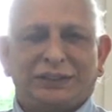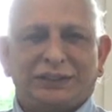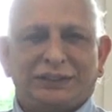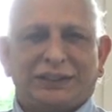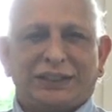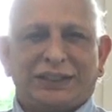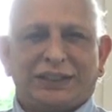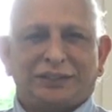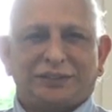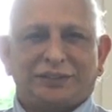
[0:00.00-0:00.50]

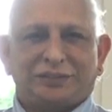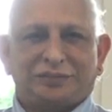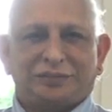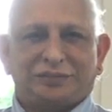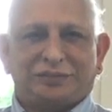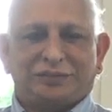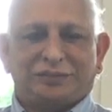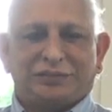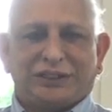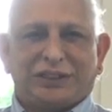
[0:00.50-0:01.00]

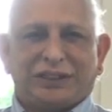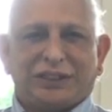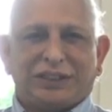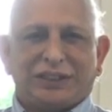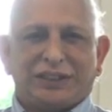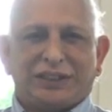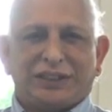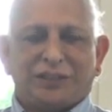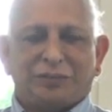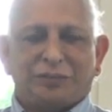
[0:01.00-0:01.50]
Then take a
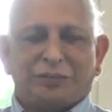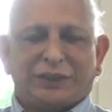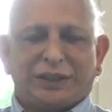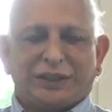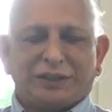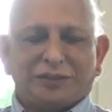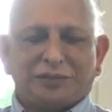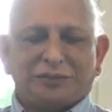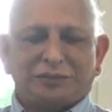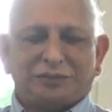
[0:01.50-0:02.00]
deep
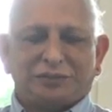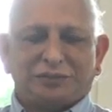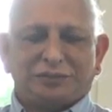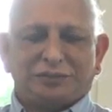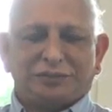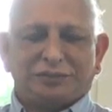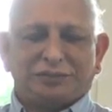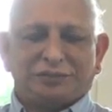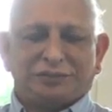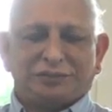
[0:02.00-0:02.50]
breath,
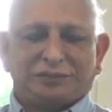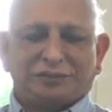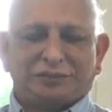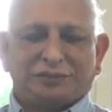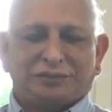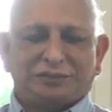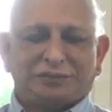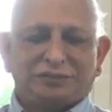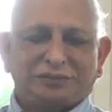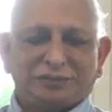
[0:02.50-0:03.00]

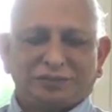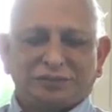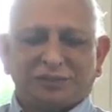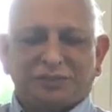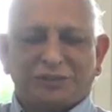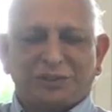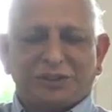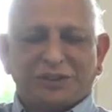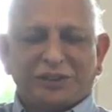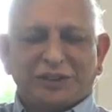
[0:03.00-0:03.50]

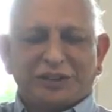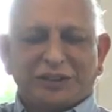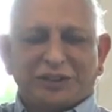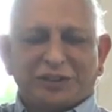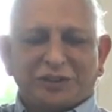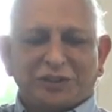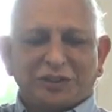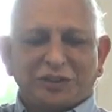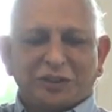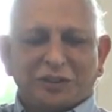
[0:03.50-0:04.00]
put your hand
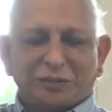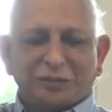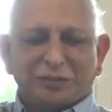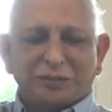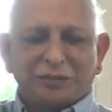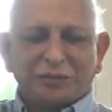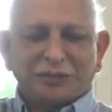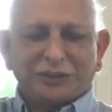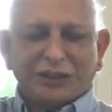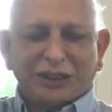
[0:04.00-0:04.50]
on top,